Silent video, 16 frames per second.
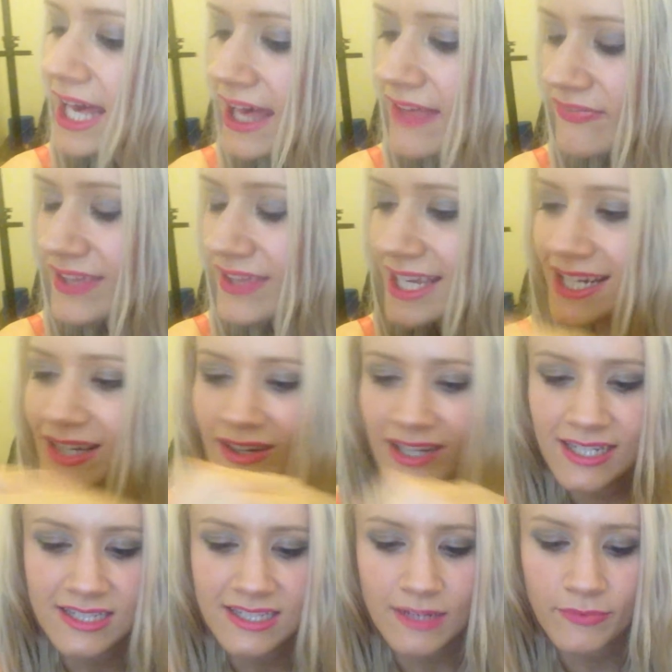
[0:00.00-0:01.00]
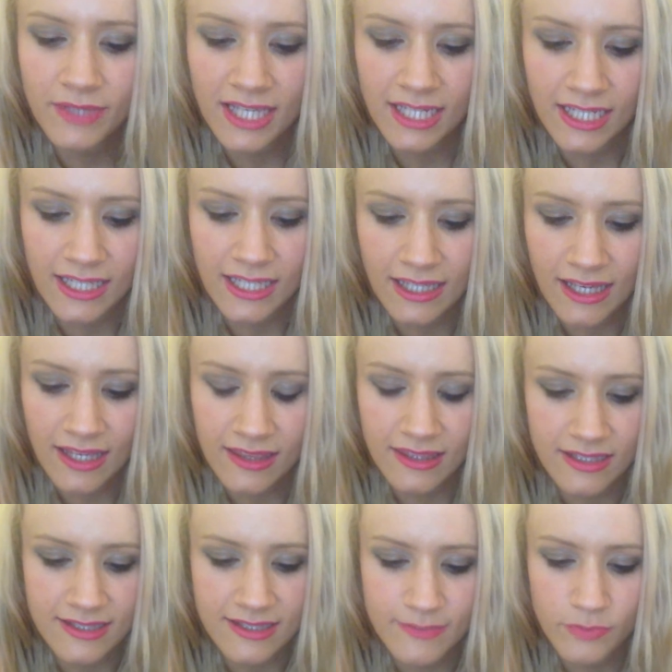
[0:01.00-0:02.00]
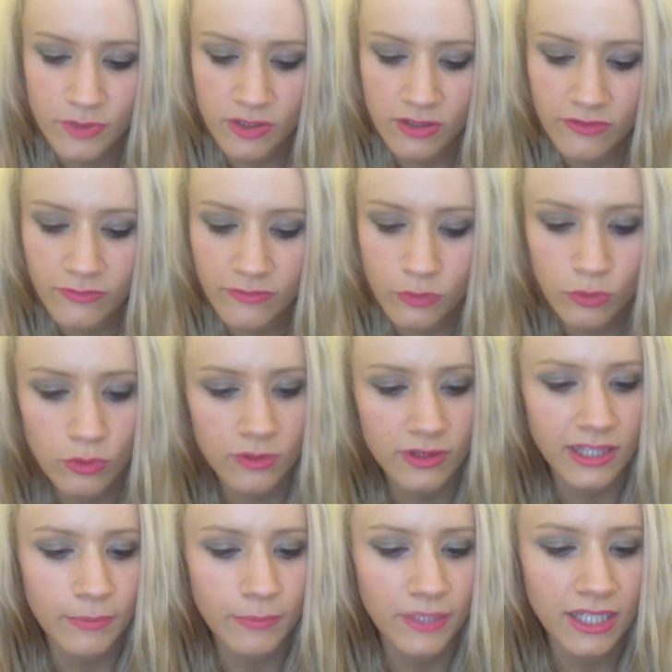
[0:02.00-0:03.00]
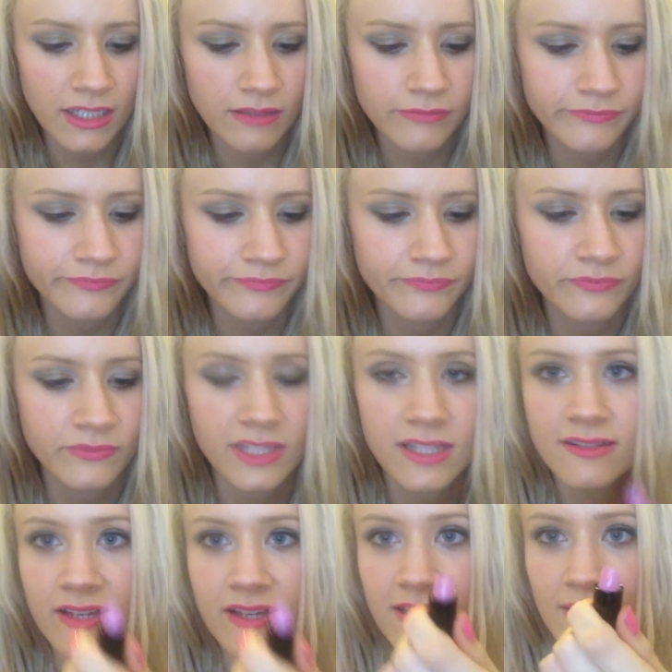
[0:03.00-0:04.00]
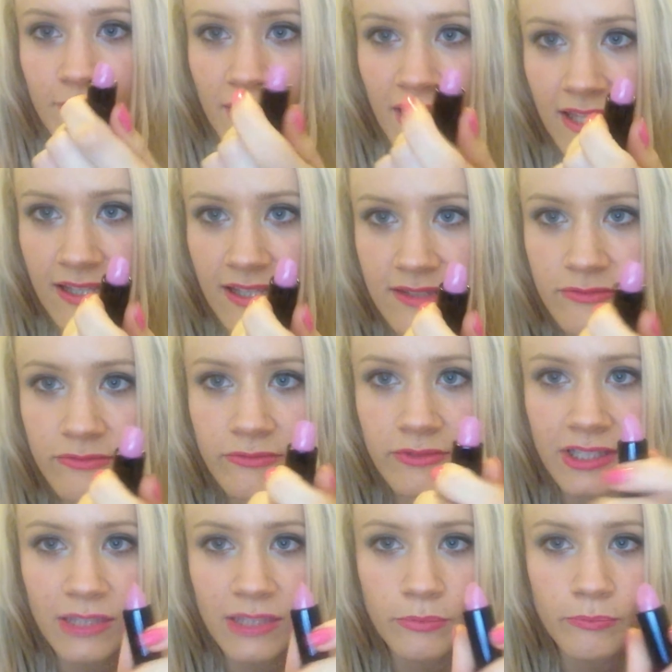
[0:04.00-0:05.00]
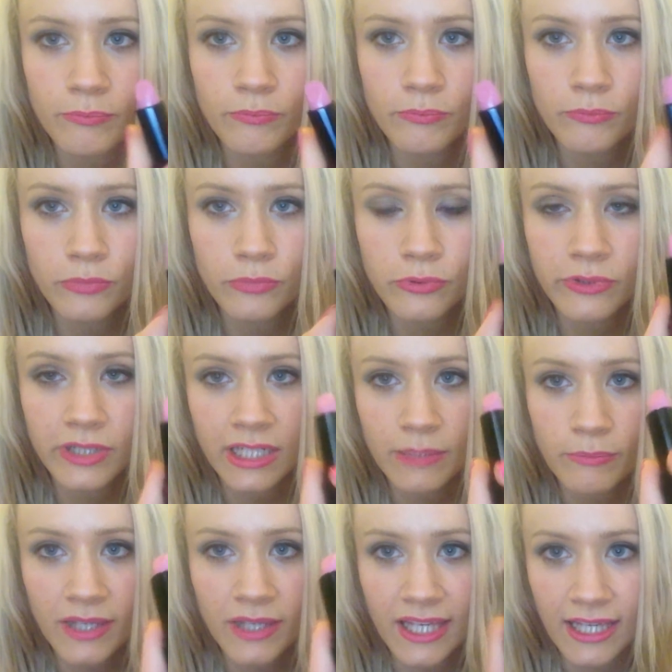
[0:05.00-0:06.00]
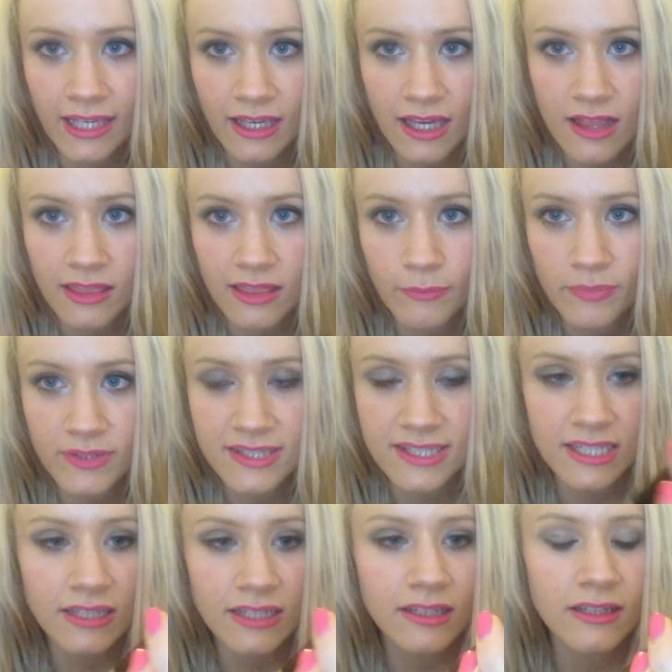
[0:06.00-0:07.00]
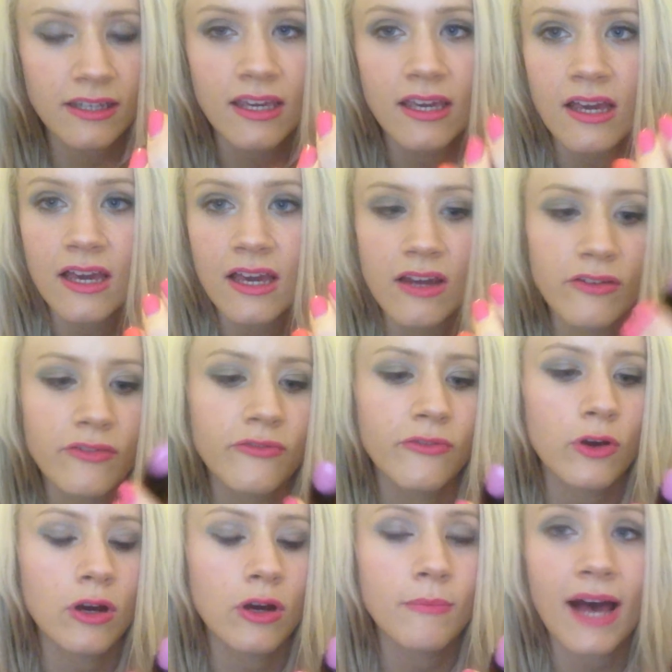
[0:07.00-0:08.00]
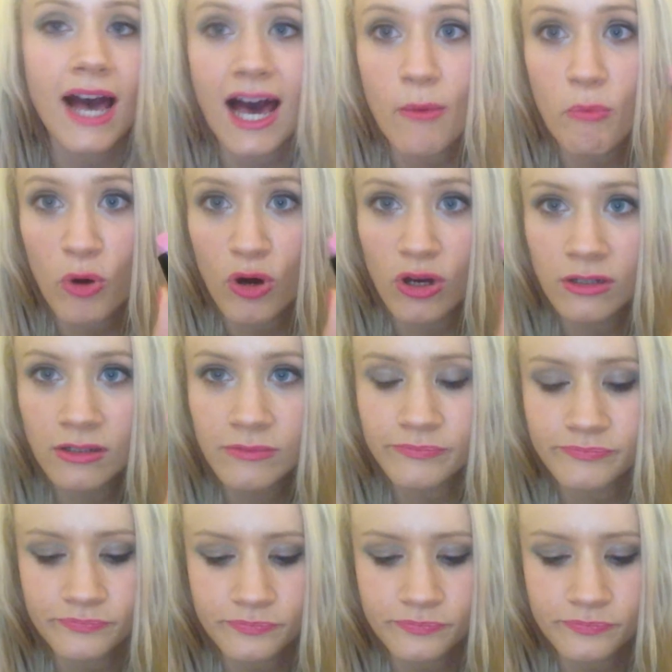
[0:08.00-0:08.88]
And then I ended up getting this beautiful lippy. So I ended up getting this really pretty pink lipstick from Arbonne.